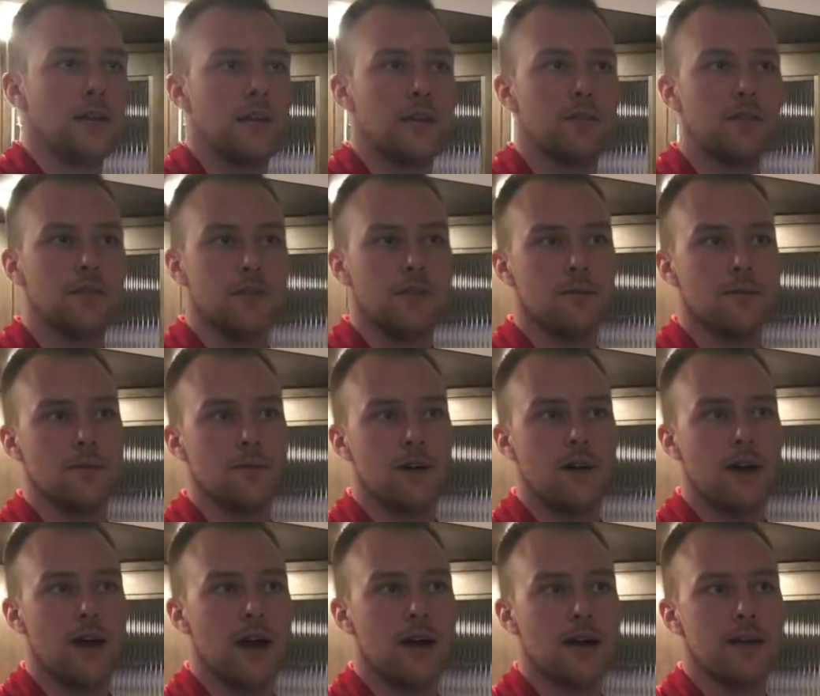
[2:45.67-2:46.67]
Even some of
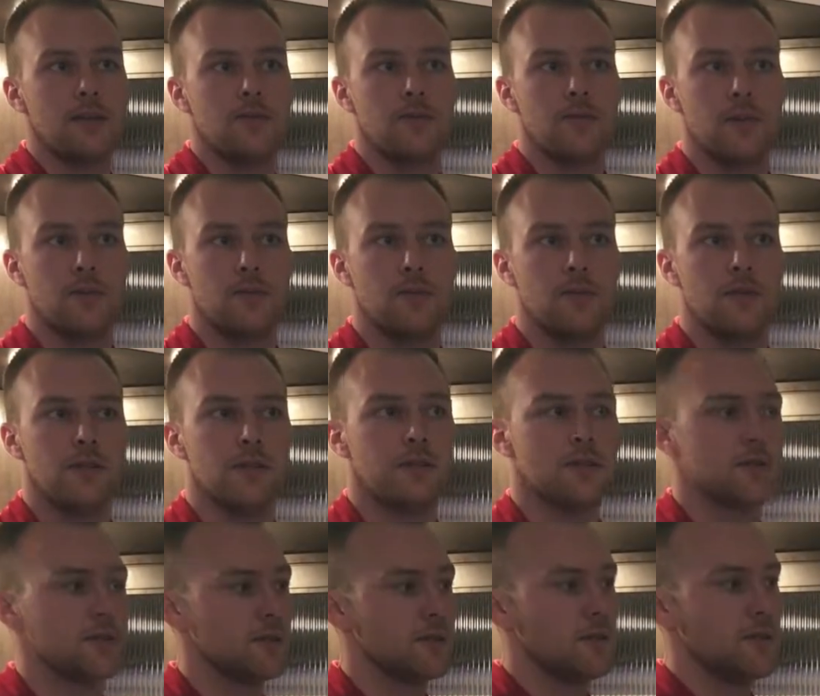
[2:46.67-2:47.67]
our high-end fifth wheels
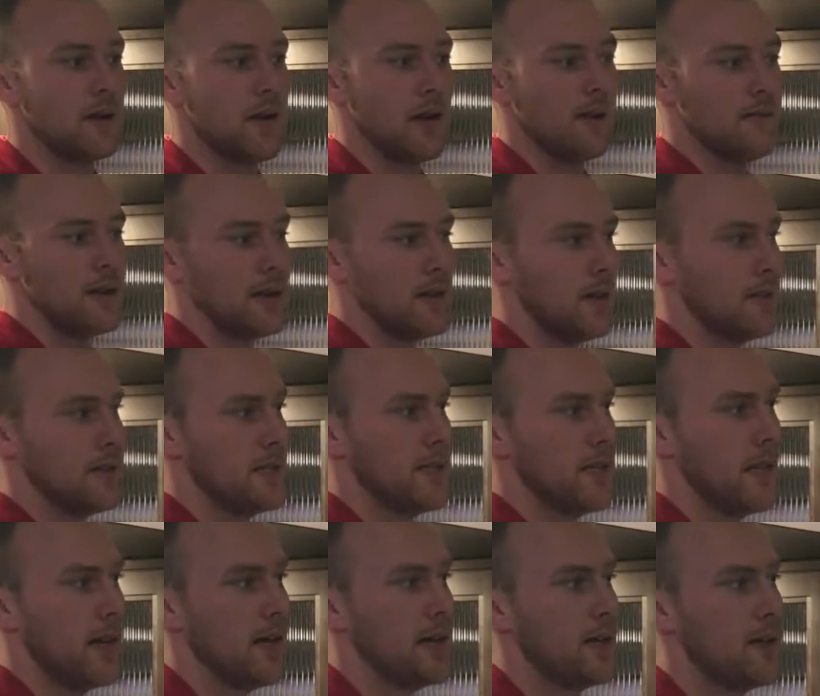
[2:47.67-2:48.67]
still don't have an
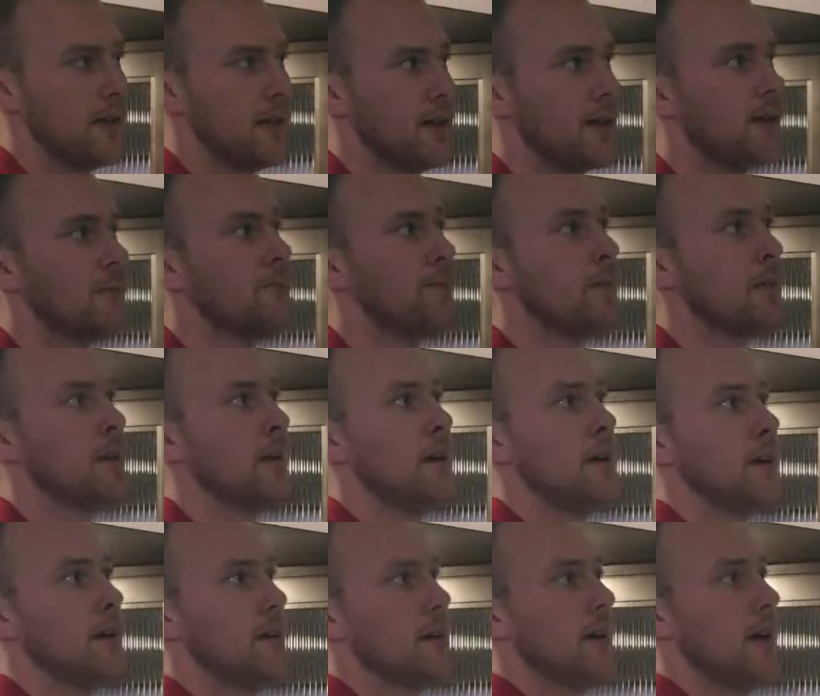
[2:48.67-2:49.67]
LED light in there.
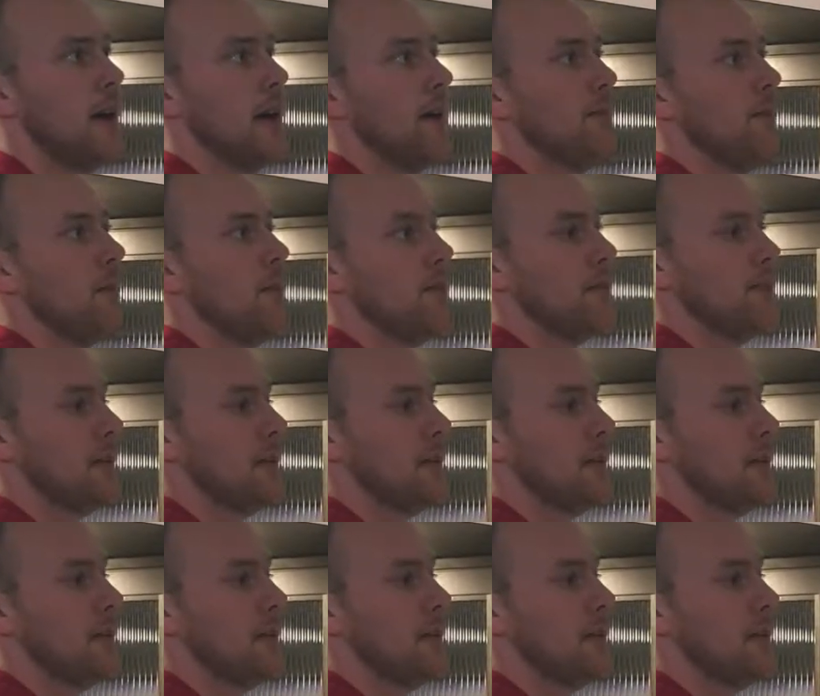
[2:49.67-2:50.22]
You're going to have all